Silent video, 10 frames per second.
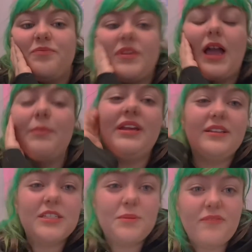I
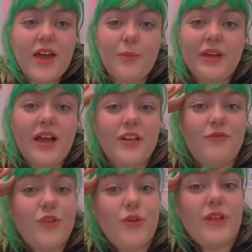mean, to be fair, we kind
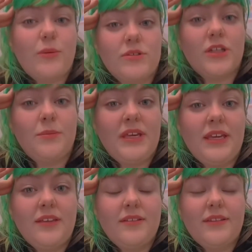of knew that was going to
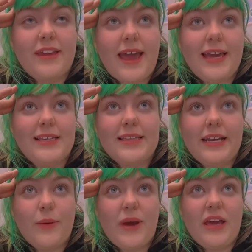be the case
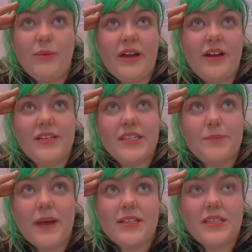anyway. We kind of
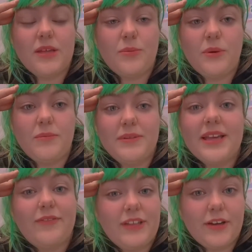suspected that we were
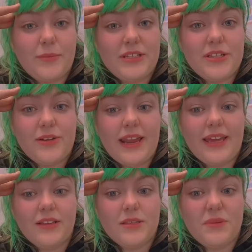definitely going to be too
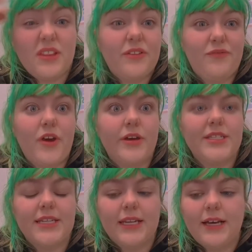late to be the
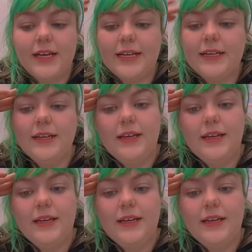first in line.